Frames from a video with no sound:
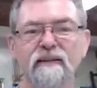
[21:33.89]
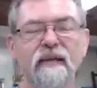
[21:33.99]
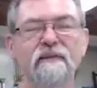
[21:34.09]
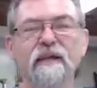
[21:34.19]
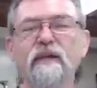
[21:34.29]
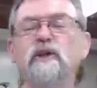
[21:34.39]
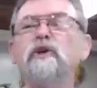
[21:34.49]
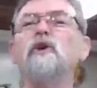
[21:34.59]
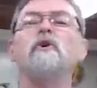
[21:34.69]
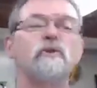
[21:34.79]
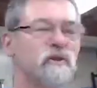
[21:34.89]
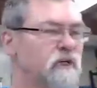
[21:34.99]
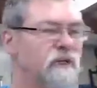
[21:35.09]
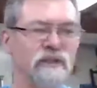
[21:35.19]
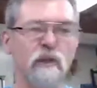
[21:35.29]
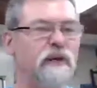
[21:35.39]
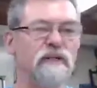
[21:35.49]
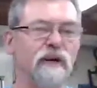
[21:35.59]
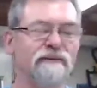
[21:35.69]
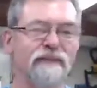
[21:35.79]
they're huge,
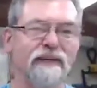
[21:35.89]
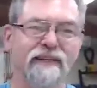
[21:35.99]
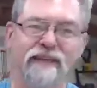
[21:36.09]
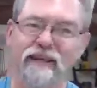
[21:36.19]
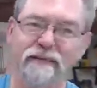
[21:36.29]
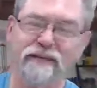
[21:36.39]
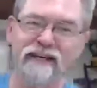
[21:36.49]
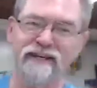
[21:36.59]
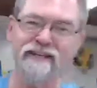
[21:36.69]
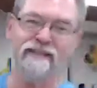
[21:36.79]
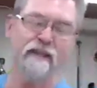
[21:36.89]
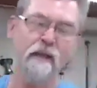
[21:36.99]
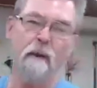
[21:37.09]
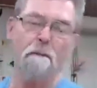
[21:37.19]
20 times bigger than Carbatec is.